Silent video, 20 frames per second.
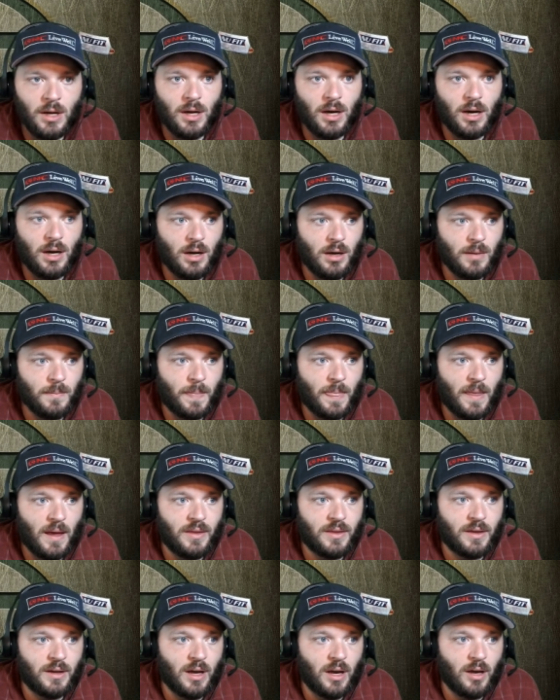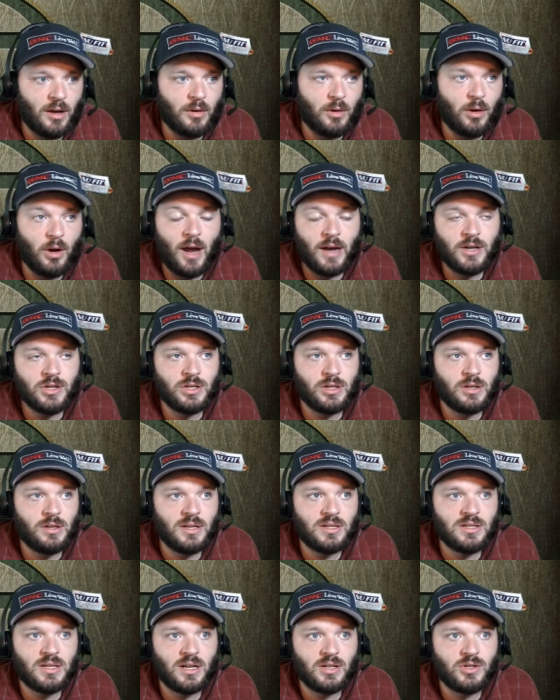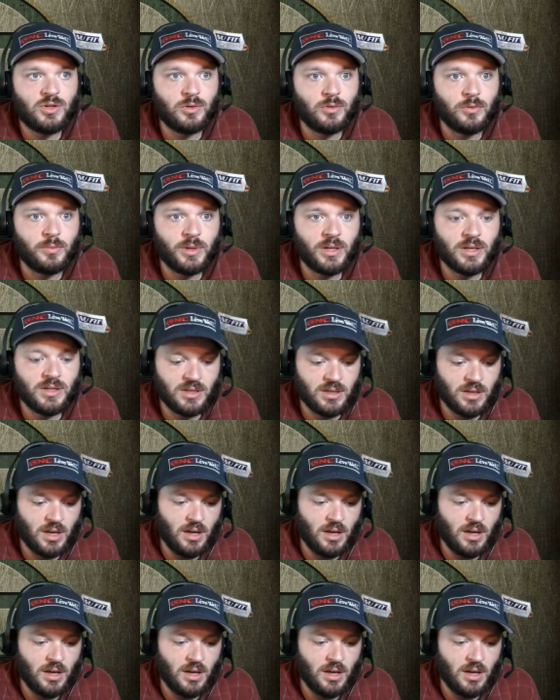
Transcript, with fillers: Um, I think I oh, actually that's not true because